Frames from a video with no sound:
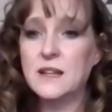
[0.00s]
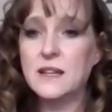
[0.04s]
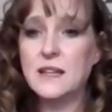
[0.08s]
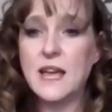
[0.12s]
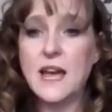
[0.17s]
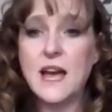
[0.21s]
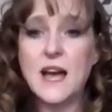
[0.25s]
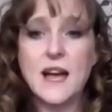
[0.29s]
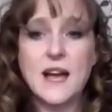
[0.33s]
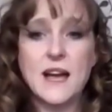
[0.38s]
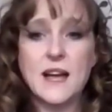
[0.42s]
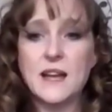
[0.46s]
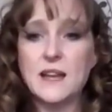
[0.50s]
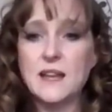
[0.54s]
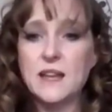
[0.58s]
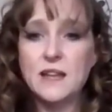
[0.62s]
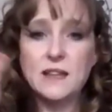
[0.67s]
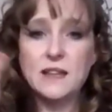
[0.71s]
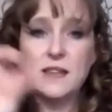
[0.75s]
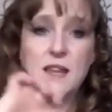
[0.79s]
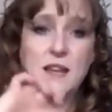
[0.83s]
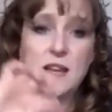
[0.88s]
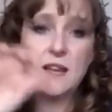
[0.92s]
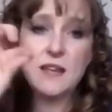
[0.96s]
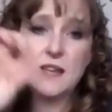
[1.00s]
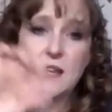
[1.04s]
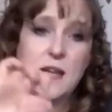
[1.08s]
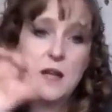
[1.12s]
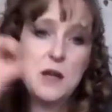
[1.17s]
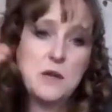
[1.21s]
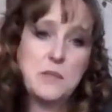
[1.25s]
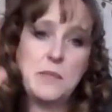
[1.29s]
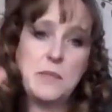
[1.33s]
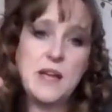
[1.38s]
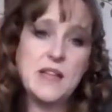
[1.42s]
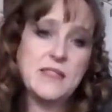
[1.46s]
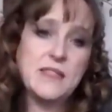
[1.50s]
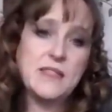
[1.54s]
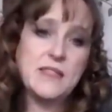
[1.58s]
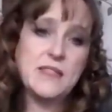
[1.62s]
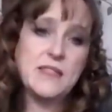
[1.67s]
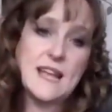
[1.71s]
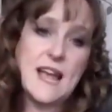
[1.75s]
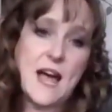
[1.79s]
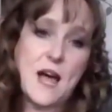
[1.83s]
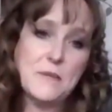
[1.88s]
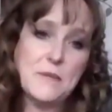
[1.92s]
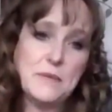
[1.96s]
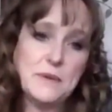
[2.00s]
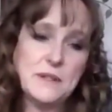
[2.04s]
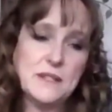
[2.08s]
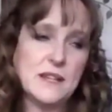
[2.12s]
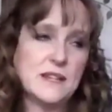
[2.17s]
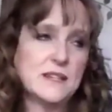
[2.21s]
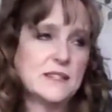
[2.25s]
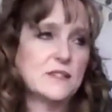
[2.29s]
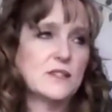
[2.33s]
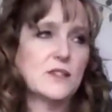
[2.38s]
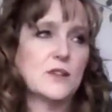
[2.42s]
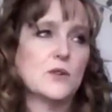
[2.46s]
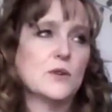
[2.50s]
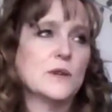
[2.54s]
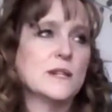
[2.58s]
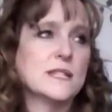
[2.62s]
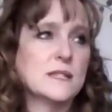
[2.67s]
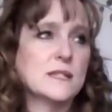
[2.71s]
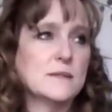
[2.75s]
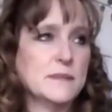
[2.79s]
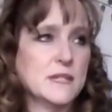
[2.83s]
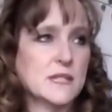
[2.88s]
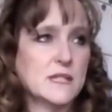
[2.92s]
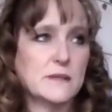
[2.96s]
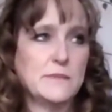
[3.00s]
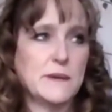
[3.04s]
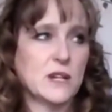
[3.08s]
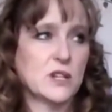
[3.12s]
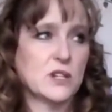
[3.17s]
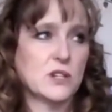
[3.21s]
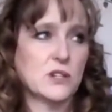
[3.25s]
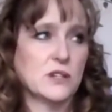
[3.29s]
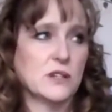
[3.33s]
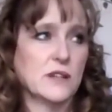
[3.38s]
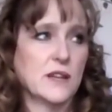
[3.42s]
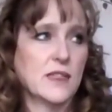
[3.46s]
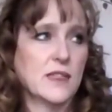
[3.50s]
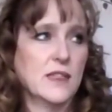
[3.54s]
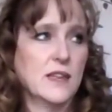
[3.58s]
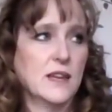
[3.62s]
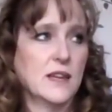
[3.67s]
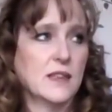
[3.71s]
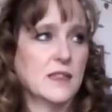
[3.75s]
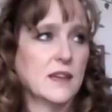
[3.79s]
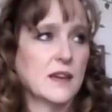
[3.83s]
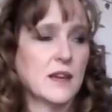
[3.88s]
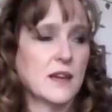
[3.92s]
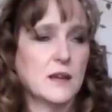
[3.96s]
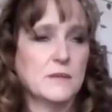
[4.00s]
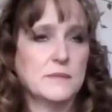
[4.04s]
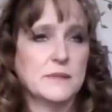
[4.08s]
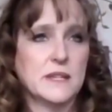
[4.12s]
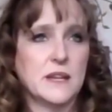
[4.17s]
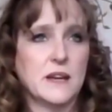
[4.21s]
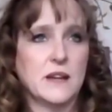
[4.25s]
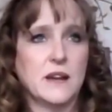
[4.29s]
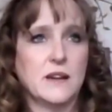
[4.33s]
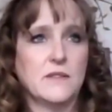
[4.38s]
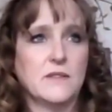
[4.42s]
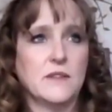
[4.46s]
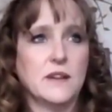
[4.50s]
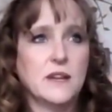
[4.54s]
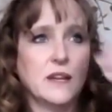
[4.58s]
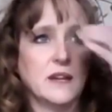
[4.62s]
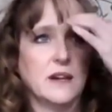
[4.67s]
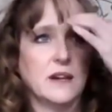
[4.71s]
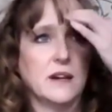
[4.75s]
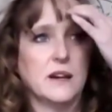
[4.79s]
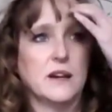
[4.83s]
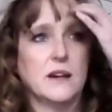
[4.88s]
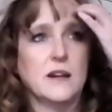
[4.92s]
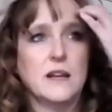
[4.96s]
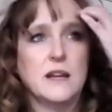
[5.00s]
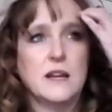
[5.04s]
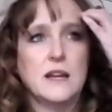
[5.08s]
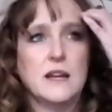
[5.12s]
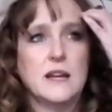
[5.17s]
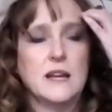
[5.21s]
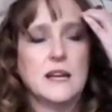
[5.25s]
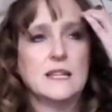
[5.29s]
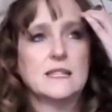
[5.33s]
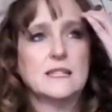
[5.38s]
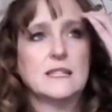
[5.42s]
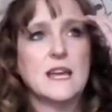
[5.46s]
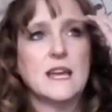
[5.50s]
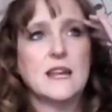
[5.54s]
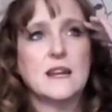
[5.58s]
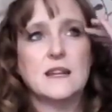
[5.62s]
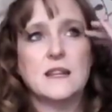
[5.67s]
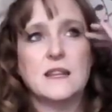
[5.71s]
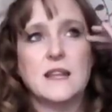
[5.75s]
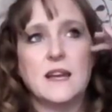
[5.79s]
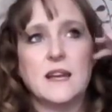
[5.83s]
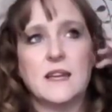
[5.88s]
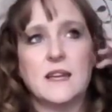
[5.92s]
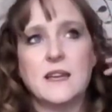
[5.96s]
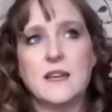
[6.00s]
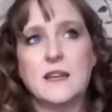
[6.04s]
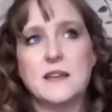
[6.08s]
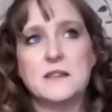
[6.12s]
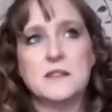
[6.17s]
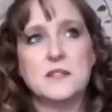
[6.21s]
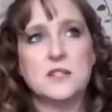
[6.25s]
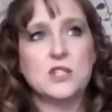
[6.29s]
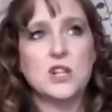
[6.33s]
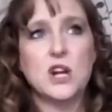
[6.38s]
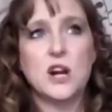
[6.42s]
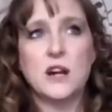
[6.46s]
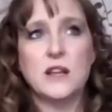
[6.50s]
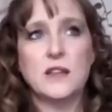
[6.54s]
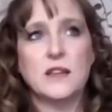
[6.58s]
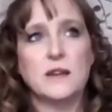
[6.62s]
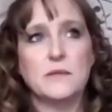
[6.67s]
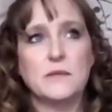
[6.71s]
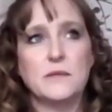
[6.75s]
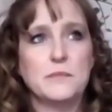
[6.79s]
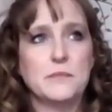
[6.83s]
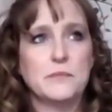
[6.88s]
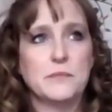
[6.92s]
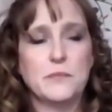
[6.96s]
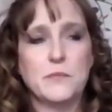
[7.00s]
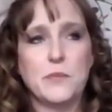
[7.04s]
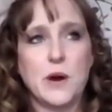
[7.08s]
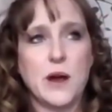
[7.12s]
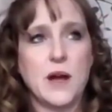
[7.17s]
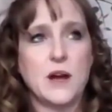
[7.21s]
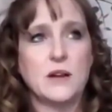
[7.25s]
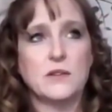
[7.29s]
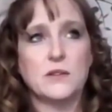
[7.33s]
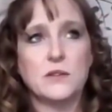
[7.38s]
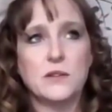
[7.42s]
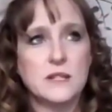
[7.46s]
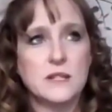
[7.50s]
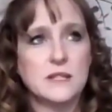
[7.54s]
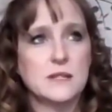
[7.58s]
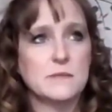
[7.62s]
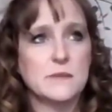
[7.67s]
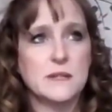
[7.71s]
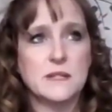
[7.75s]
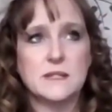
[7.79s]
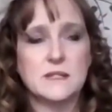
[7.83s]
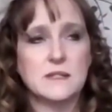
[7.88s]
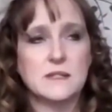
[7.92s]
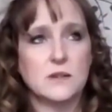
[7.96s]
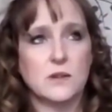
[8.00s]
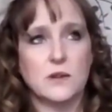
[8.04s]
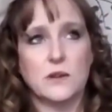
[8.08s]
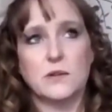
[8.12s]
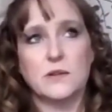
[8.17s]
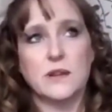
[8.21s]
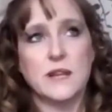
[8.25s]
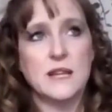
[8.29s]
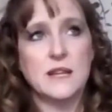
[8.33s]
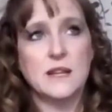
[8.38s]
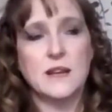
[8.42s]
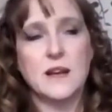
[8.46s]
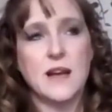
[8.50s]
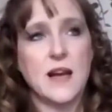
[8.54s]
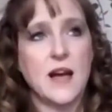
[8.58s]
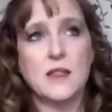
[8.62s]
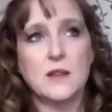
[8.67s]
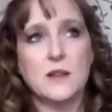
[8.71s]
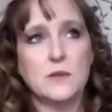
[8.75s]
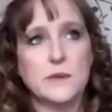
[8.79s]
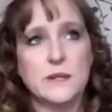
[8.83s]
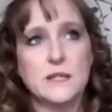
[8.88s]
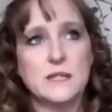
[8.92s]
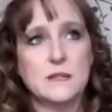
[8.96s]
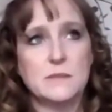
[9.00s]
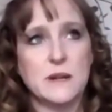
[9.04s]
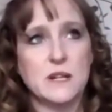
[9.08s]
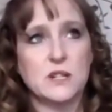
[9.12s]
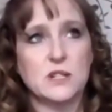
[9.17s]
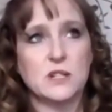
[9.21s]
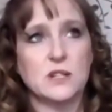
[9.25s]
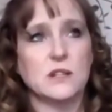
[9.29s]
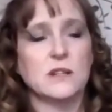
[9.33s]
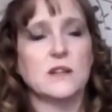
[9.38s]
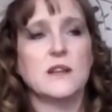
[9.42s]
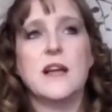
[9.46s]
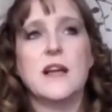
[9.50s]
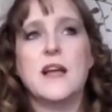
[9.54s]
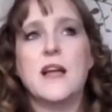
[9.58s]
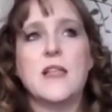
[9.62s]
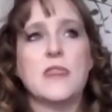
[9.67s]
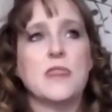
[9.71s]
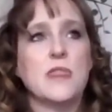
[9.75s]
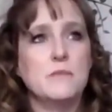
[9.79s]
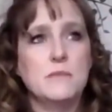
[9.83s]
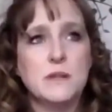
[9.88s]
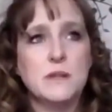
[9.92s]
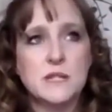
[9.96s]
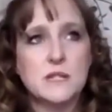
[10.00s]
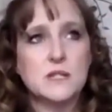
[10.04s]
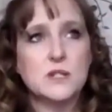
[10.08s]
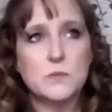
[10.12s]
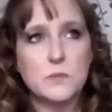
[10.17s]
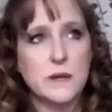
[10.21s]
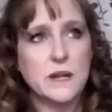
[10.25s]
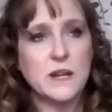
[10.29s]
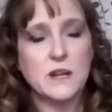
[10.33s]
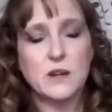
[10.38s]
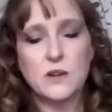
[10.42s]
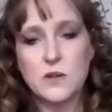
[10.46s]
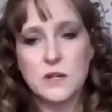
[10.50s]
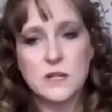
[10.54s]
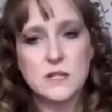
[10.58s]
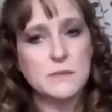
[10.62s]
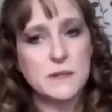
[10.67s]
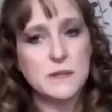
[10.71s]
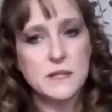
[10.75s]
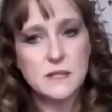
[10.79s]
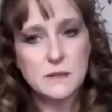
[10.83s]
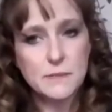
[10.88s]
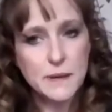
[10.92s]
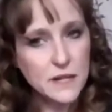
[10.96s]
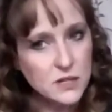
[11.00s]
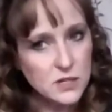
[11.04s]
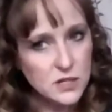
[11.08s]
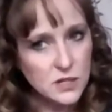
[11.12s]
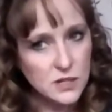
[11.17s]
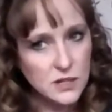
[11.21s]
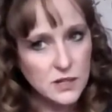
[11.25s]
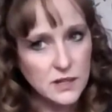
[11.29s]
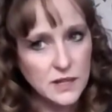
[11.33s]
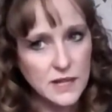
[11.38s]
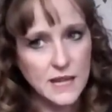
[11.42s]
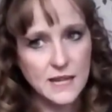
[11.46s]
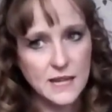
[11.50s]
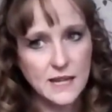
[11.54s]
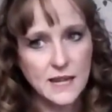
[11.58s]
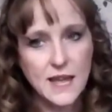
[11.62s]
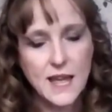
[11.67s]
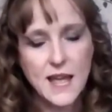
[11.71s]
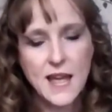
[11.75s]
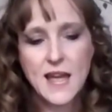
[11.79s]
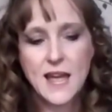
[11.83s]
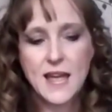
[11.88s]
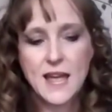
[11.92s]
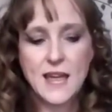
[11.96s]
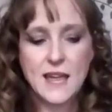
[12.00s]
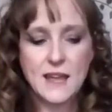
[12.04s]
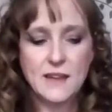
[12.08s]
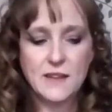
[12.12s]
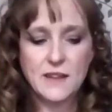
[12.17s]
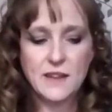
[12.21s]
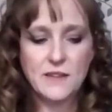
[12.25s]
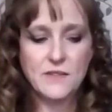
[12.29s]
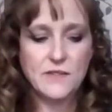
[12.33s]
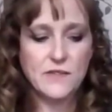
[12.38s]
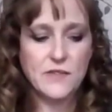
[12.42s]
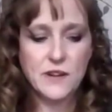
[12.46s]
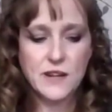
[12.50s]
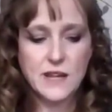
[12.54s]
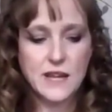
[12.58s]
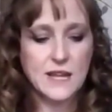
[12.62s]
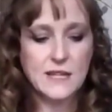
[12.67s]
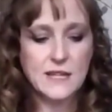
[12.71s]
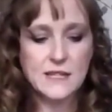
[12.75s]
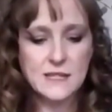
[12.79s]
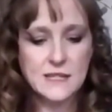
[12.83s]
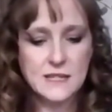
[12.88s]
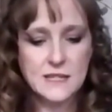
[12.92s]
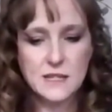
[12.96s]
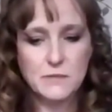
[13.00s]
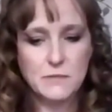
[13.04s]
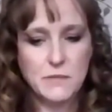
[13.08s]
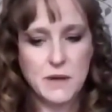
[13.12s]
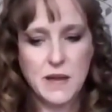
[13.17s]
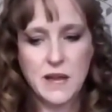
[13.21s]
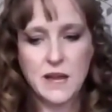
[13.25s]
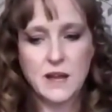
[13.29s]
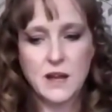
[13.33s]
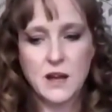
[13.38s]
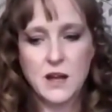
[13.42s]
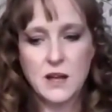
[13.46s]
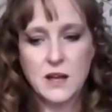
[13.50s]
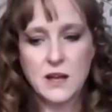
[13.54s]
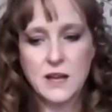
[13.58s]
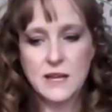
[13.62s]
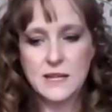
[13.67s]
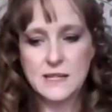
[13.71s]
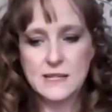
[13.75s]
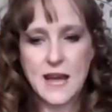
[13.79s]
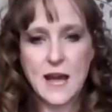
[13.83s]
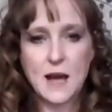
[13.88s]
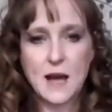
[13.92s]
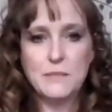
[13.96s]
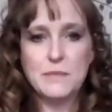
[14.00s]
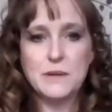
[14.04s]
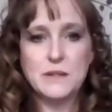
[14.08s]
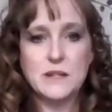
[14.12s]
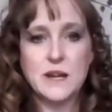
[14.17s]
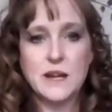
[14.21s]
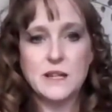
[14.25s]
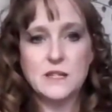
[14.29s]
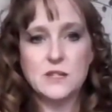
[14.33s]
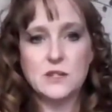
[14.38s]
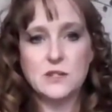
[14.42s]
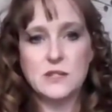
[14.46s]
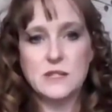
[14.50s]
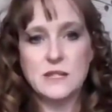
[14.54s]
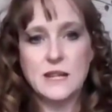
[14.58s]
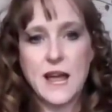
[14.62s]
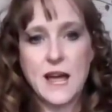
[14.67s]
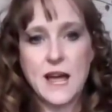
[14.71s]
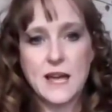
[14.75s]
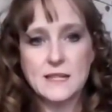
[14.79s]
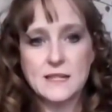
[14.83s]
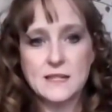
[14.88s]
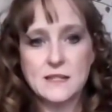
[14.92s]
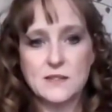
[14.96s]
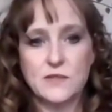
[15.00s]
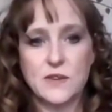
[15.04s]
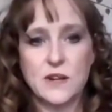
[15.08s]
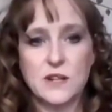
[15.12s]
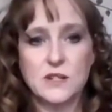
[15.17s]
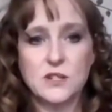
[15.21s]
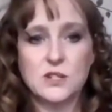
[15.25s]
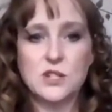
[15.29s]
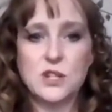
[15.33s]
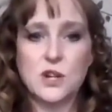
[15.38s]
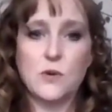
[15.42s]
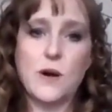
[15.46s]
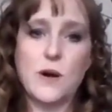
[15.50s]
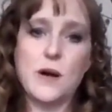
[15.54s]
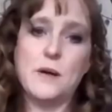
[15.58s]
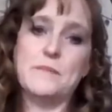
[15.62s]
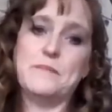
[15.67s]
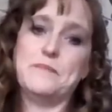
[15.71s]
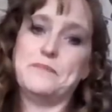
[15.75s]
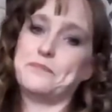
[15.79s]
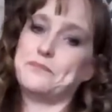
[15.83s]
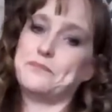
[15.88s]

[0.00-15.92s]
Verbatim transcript: Yeah, he'd like made this appetizer. It's a Christmas special, I think, that comes out every year. It's kind of like Charlie Brown Christmas or Halloween special. The Mister Bean Christmas special, he, he, he forgets to make his appetizers and he has his friends show up.